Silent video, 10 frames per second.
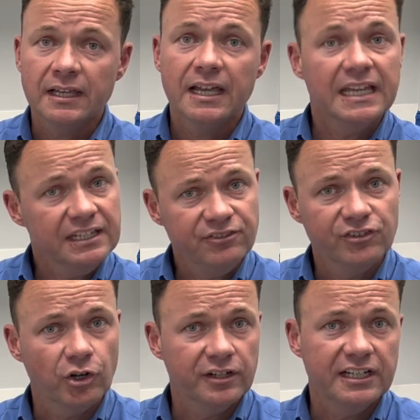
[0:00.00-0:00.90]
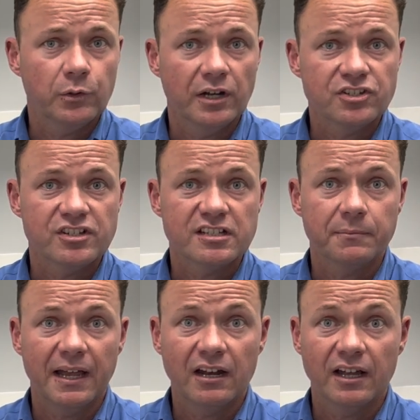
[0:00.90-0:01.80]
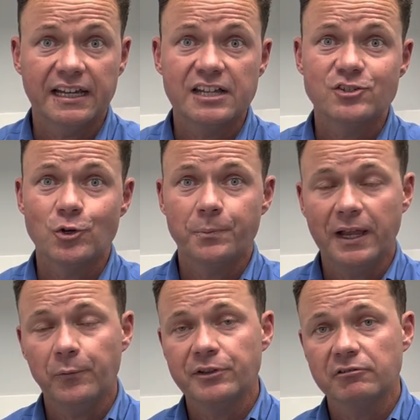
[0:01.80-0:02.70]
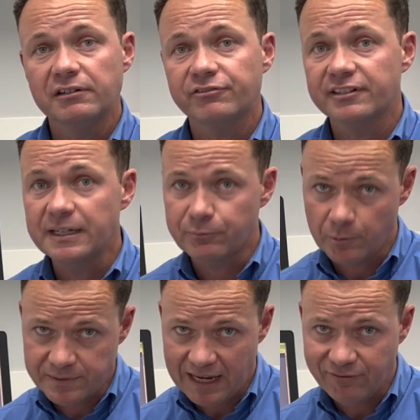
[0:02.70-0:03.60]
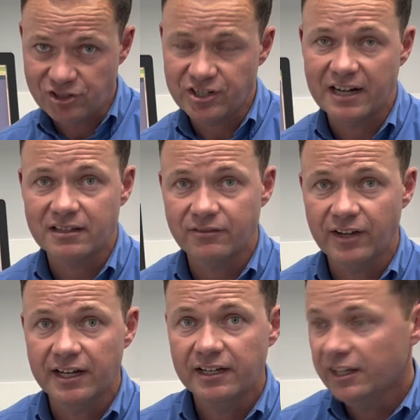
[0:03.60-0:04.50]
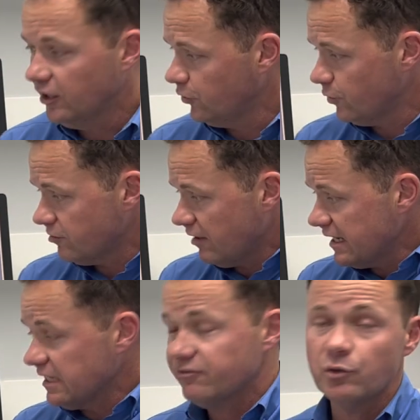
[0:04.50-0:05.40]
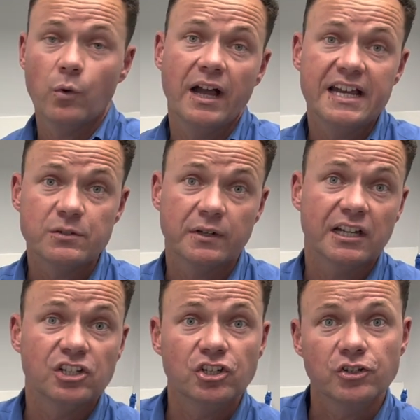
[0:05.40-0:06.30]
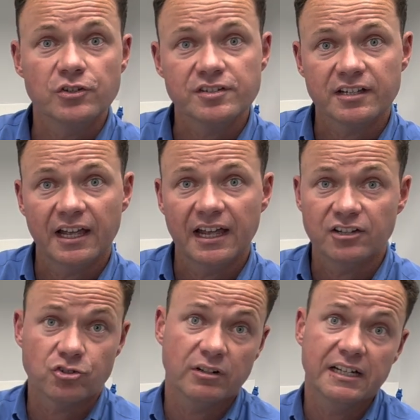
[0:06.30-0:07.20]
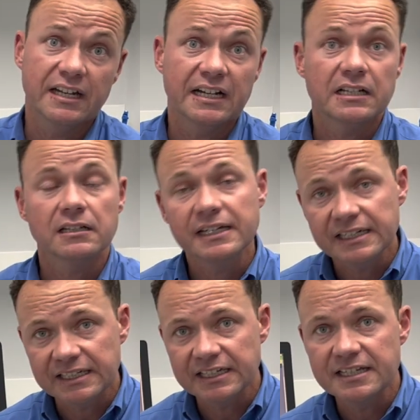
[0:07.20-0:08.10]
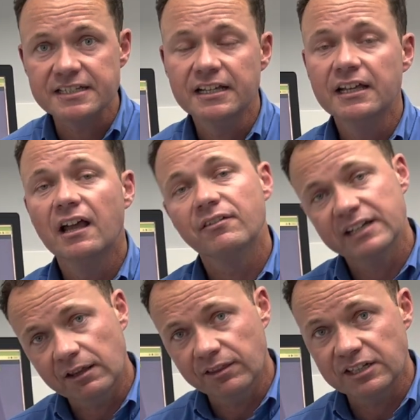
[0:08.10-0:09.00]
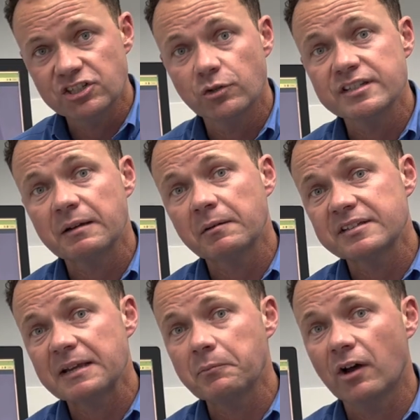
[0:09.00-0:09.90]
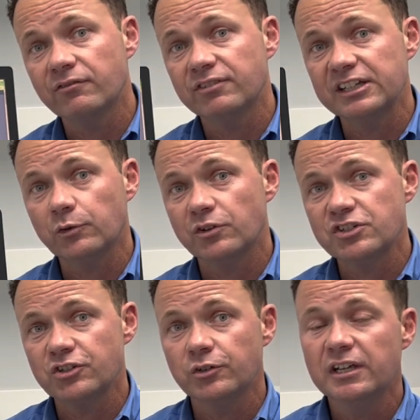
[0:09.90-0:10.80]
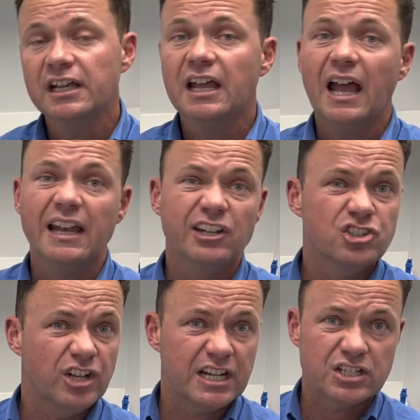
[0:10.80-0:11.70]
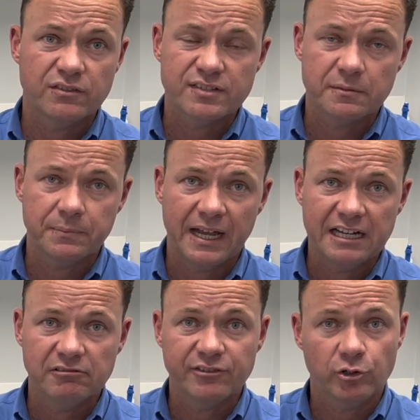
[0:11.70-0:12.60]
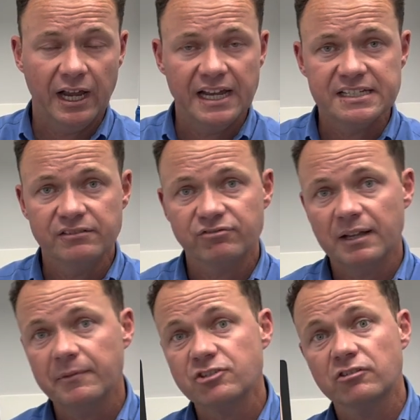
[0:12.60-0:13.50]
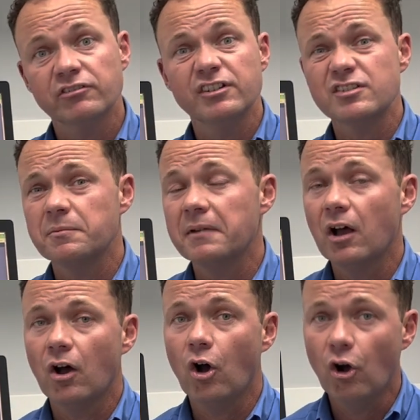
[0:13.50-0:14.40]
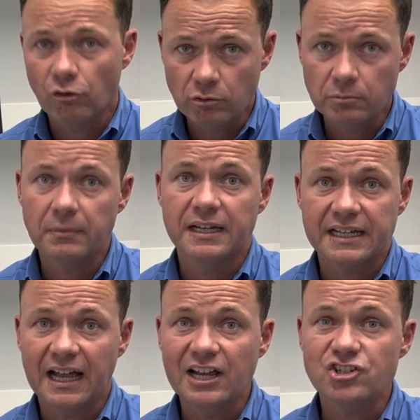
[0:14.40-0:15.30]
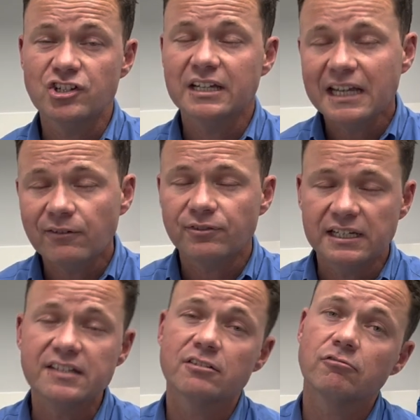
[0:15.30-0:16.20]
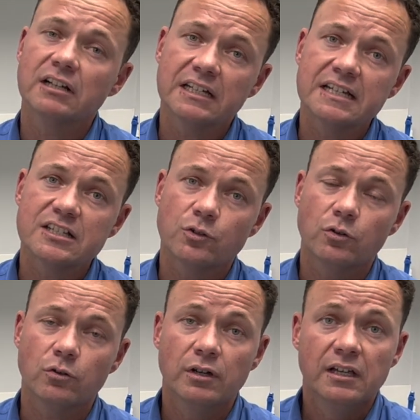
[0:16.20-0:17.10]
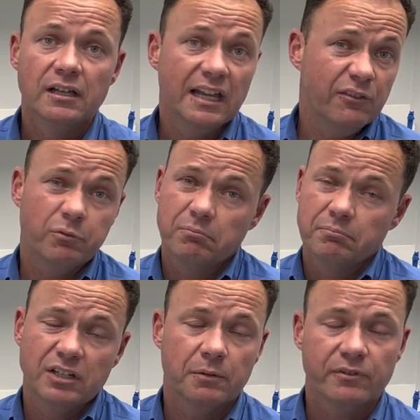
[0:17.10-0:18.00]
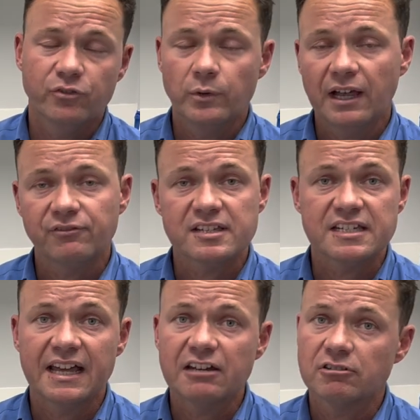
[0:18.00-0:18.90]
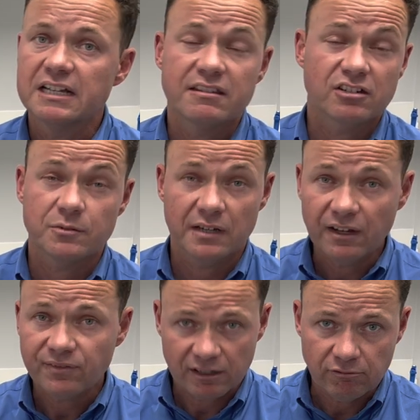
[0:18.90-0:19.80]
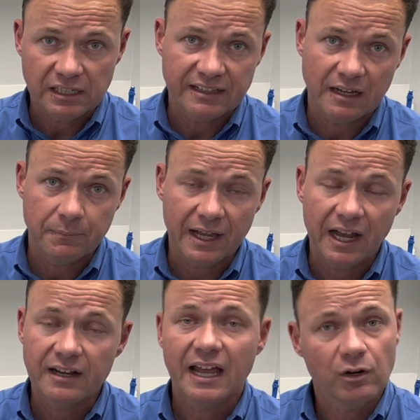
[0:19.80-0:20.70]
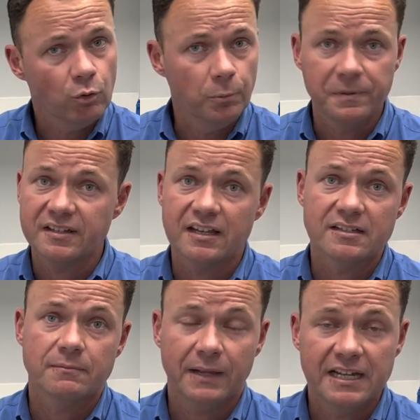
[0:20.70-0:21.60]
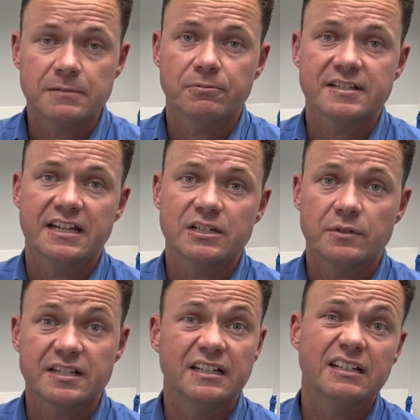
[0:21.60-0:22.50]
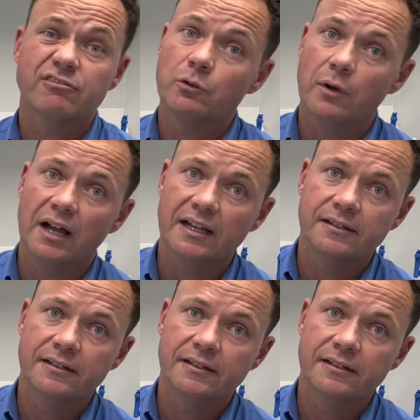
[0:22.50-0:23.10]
If you've got any questions about, your pet when they're in for ear problems, have a chat to the vet, because there are different ways we can use, treat and clean ears. The other thing too is sometimes they might flick you onto an injection of some pain relief or anti-inflammatory, or even some oral medication if the ears are really sore, before we have to sedate or anaesthetise, if they're really that bad. And all pets present to us in a different way.